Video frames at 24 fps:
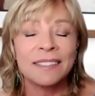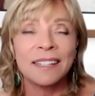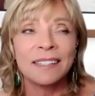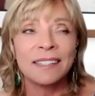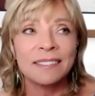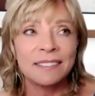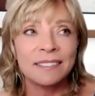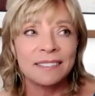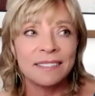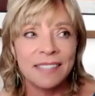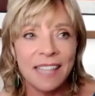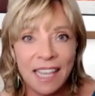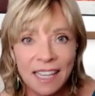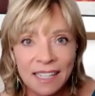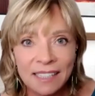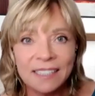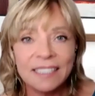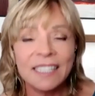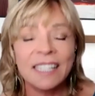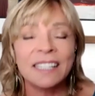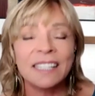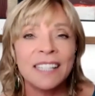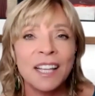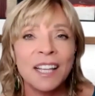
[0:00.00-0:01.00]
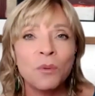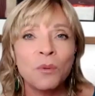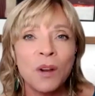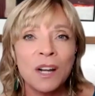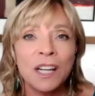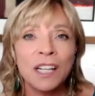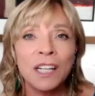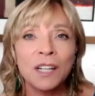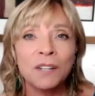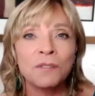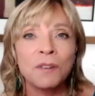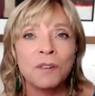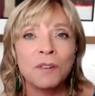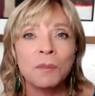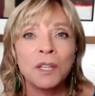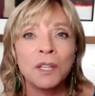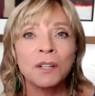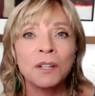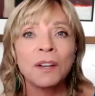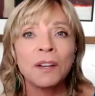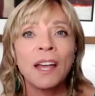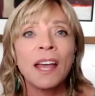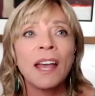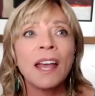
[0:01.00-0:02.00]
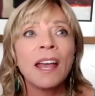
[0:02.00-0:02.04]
uh, they said they want to hear from you.